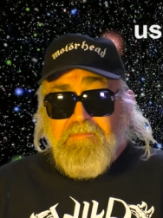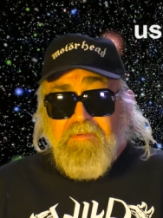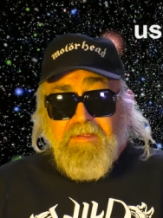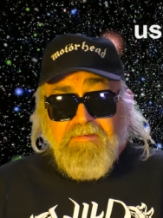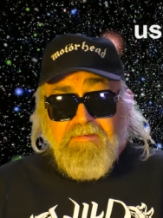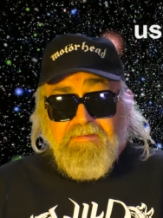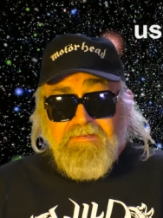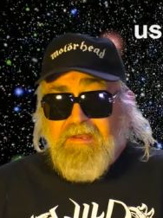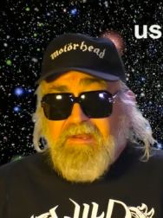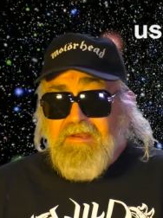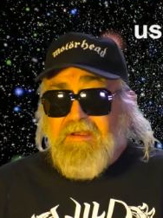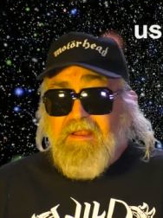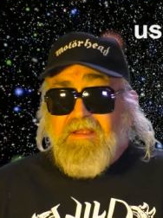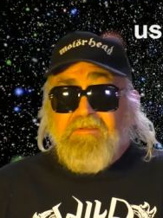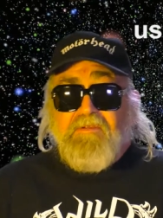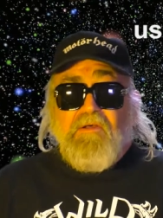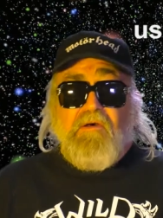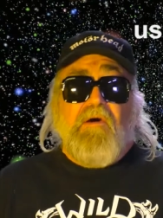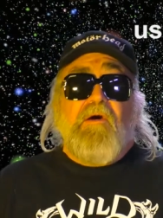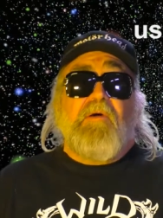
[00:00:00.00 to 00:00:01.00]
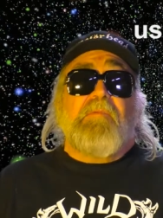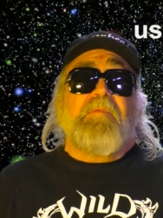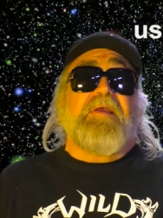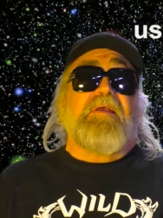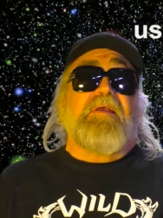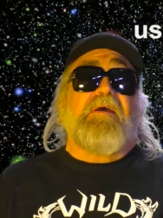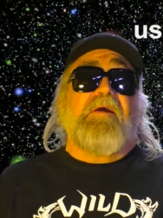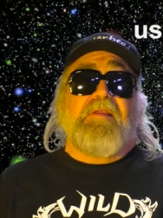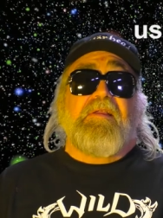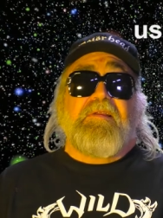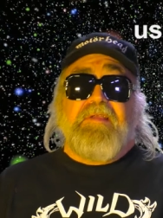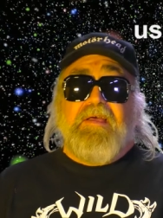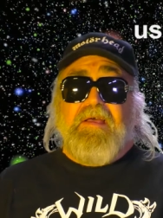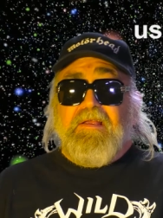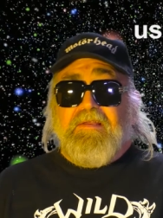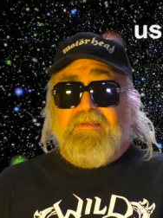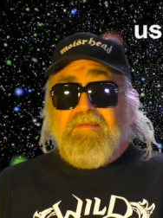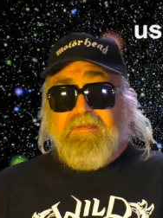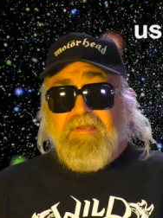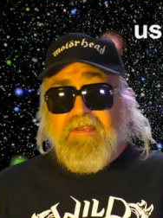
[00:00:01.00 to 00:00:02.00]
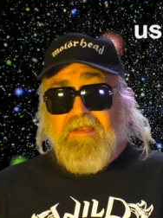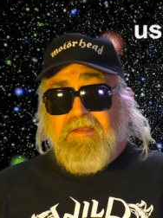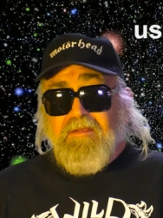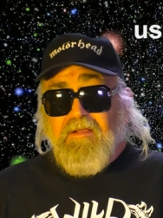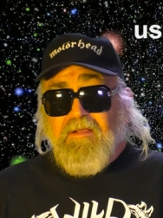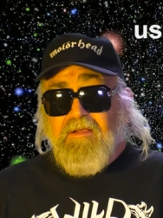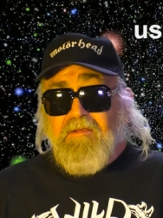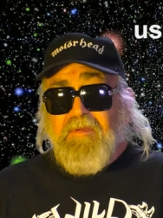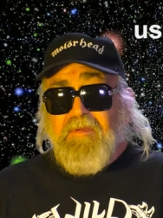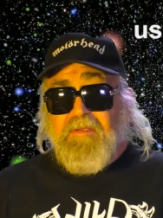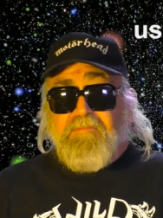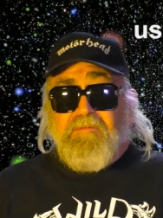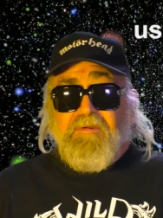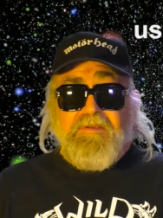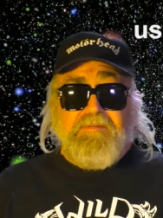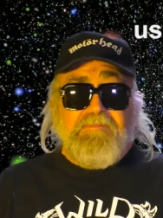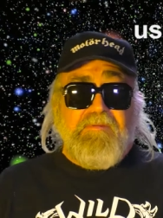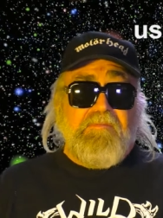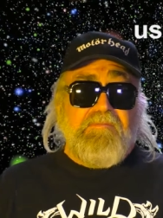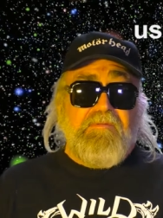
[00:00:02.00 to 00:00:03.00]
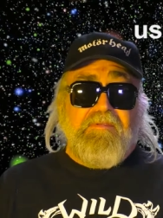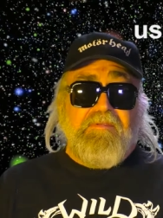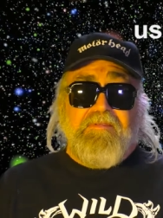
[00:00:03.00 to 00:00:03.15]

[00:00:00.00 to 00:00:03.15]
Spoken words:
I sent it out to all my contacts and all my press people,